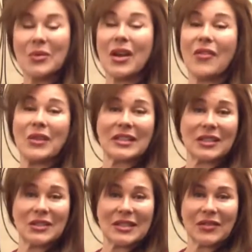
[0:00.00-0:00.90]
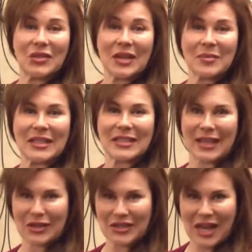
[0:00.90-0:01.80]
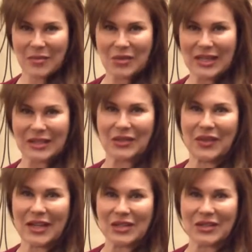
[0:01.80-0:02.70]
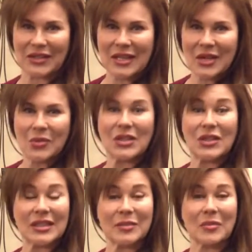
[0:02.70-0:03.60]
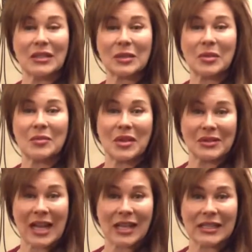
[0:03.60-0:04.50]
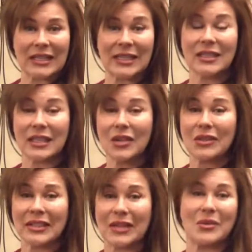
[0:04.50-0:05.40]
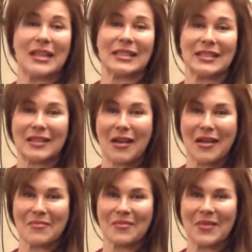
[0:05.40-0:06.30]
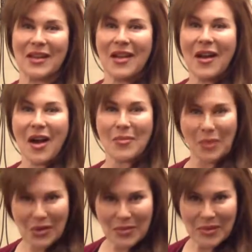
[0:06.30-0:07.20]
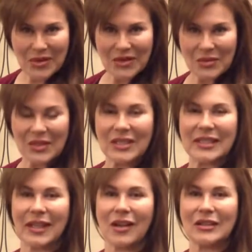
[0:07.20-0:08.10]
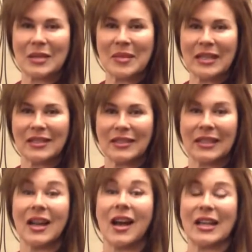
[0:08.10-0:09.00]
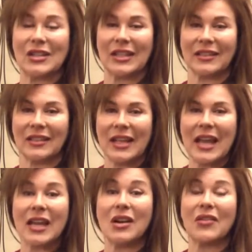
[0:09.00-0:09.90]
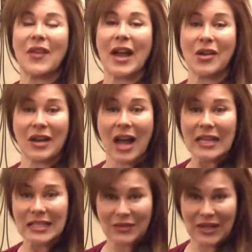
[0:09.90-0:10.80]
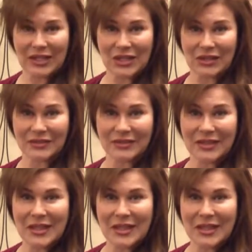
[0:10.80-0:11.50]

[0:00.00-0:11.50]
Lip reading: We offer exclusive treatments like our Time Eraser facial, which uses multiple modalities and literally erases time. Our Pore Purge, which is the ultimate in hygiene, and our Fire and Ice facial,